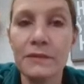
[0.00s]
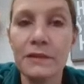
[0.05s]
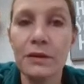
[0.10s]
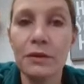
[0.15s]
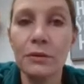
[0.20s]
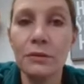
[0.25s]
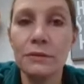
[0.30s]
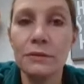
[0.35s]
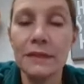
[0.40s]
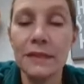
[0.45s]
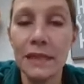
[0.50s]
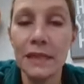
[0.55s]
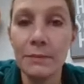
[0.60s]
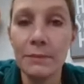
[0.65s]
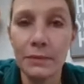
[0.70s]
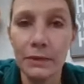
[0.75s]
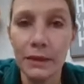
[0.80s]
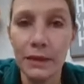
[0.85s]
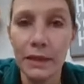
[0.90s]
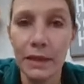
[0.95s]
so
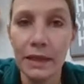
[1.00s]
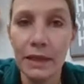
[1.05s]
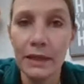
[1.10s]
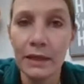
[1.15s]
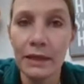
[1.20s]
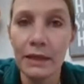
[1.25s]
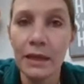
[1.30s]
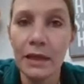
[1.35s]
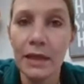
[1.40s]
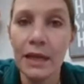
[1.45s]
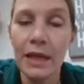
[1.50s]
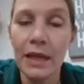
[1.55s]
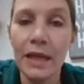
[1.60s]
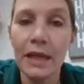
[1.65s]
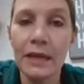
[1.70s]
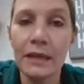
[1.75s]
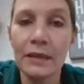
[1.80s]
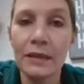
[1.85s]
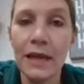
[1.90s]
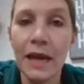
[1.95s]
deeply
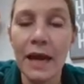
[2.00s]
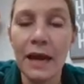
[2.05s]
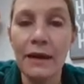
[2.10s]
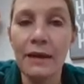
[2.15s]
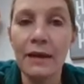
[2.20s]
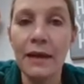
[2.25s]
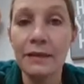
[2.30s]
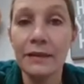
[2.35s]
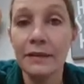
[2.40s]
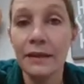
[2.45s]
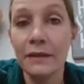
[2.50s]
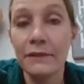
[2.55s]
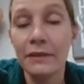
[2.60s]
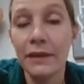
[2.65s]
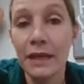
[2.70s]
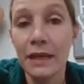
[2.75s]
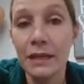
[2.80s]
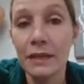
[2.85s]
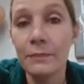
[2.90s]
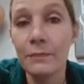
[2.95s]
in ha- in
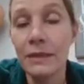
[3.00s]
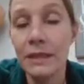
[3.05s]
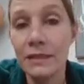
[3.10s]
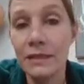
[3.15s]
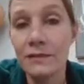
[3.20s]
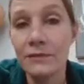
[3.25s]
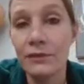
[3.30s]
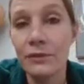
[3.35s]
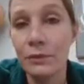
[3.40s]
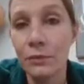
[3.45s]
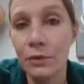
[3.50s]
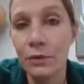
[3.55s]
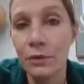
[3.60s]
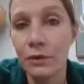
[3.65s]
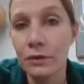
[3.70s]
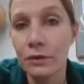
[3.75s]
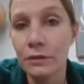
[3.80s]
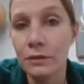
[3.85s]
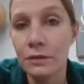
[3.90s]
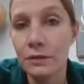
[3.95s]
living in a peaceful
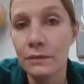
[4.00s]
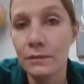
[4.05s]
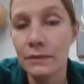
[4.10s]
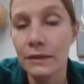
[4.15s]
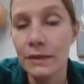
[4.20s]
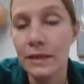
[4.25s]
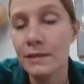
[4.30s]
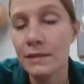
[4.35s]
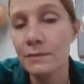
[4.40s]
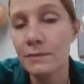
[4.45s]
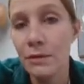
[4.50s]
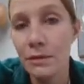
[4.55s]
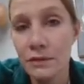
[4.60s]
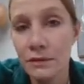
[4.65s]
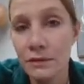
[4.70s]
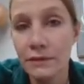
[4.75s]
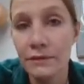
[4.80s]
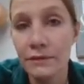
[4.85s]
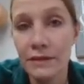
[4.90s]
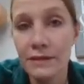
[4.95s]
world because
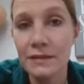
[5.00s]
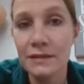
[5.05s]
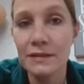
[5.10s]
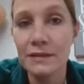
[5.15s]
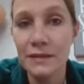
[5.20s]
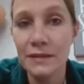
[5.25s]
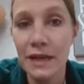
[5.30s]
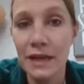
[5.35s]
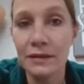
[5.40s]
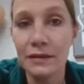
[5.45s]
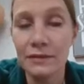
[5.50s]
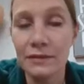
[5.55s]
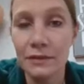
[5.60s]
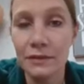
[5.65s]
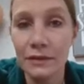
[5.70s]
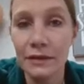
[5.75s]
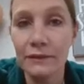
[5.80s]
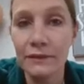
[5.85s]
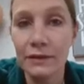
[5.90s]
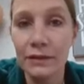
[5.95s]
most of us desire
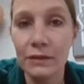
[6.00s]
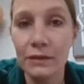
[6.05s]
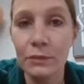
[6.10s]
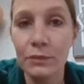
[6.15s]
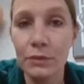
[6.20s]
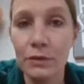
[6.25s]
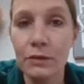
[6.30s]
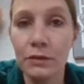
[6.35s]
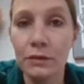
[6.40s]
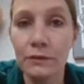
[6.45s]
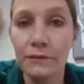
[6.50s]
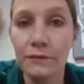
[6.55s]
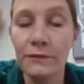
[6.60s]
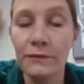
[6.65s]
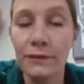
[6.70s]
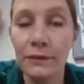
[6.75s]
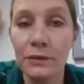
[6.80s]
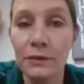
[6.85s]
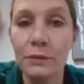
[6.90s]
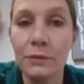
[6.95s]
to live in a world
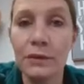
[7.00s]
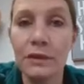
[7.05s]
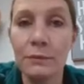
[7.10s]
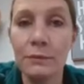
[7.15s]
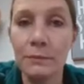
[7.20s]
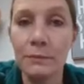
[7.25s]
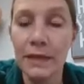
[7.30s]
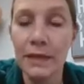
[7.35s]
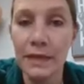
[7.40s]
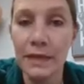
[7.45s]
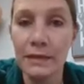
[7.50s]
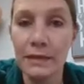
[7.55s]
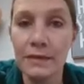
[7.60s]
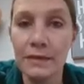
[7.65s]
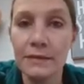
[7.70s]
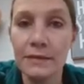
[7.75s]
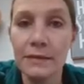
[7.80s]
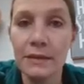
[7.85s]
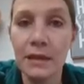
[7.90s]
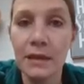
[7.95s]
filled with
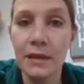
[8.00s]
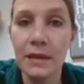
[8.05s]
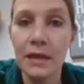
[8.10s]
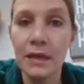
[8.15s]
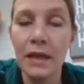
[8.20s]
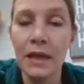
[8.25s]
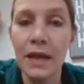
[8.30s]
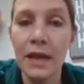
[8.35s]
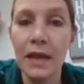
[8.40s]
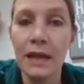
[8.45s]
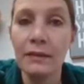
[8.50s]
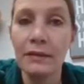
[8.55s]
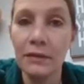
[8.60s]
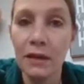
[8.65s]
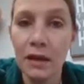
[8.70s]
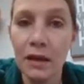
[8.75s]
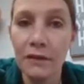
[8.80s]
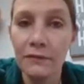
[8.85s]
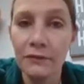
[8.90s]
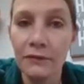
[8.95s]
peace and
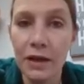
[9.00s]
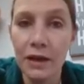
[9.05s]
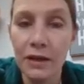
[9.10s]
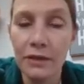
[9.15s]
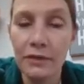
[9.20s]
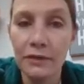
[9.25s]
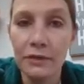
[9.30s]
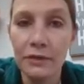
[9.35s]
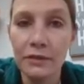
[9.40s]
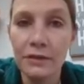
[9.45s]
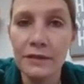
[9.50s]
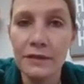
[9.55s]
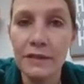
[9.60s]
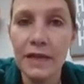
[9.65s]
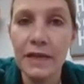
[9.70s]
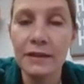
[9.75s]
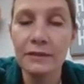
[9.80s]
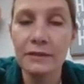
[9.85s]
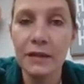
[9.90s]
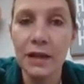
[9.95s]
love for others
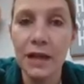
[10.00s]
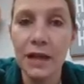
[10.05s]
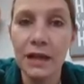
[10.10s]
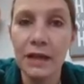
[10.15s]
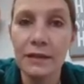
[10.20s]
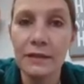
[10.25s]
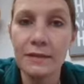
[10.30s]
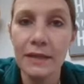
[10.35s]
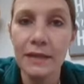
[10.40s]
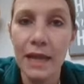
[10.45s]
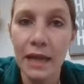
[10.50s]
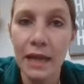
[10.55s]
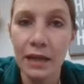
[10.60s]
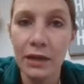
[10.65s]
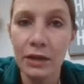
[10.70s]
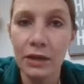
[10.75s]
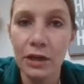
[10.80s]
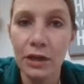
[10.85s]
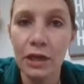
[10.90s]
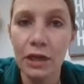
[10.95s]
and not
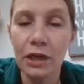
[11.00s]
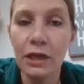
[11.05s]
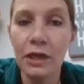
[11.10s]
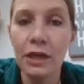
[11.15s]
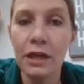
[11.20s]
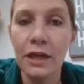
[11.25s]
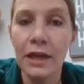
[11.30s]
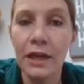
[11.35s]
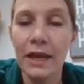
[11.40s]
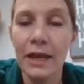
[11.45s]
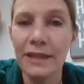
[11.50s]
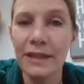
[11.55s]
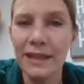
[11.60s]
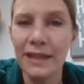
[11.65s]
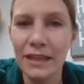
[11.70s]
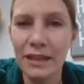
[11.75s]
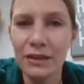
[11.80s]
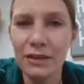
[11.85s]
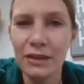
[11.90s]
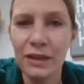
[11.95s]
anger and
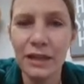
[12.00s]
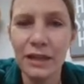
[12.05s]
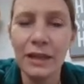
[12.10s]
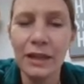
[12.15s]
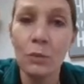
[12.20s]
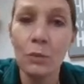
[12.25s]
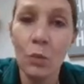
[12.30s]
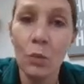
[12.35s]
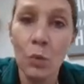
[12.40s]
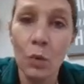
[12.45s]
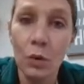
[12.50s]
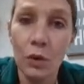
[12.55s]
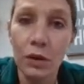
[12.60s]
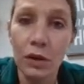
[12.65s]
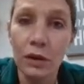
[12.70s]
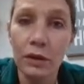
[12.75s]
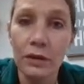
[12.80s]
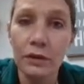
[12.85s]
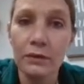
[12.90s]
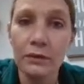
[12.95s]
killing and
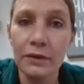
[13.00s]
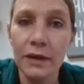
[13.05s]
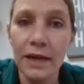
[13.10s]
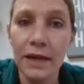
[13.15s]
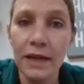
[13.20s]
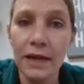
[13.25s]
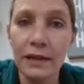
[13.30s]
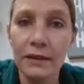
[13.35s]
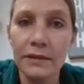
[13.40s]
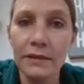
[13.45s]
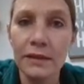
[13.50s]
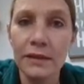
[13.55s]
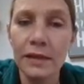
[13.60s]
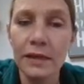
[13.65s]
war, right?